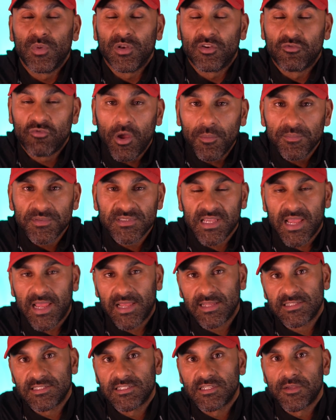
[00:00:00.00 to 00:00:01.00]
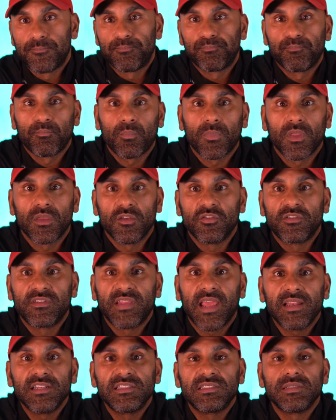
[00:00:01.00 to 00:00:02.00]
drop sets, you
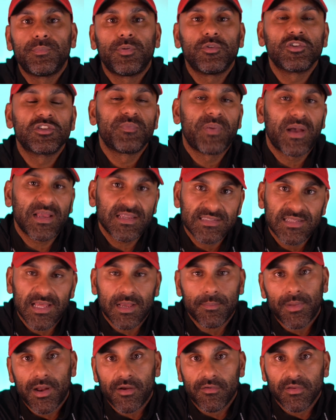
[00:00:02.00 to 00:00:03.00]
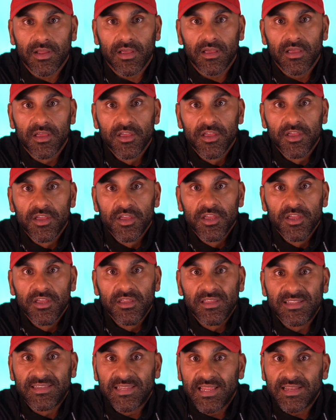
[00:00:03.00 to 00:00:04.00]
tend to push past that barrier.
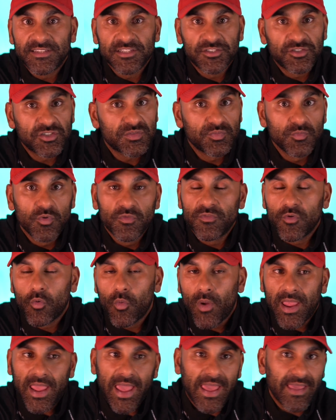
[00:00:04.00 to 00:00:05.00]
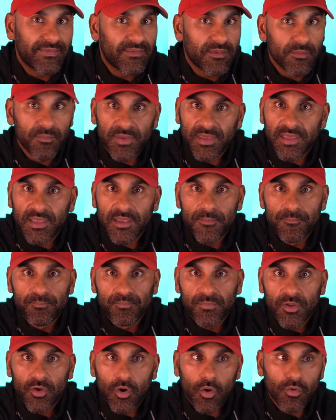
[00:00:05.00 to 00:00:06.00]
You tend to just move the weight A to B,
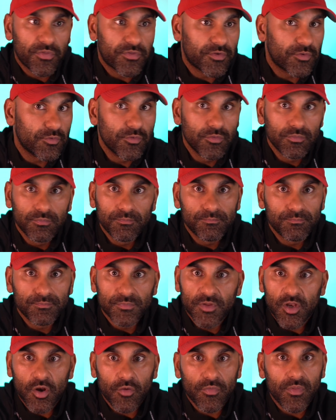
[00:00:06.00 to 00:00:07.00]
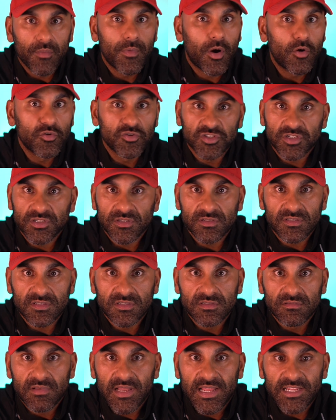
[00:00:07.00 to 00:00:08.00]
go through, the
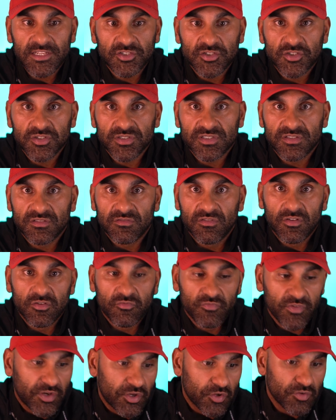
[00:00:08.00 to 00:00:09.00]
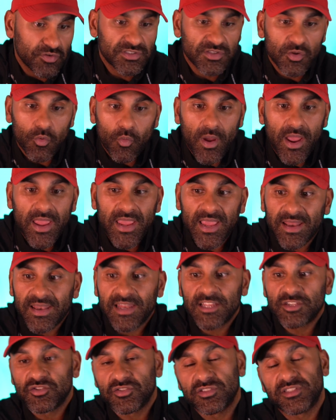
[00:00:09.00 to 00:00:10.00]
motions. Let's just reduce the weight and
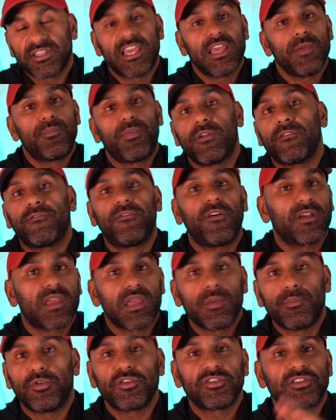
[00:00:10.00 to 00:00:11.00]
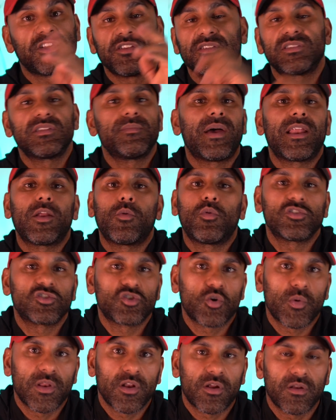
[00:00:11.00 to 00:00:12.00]
let's just keep on fucking pushing. Doesn't matter what's
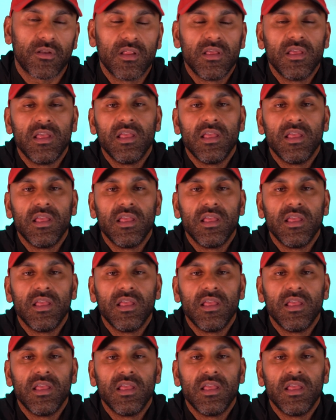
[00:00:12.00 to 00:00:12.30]
going on.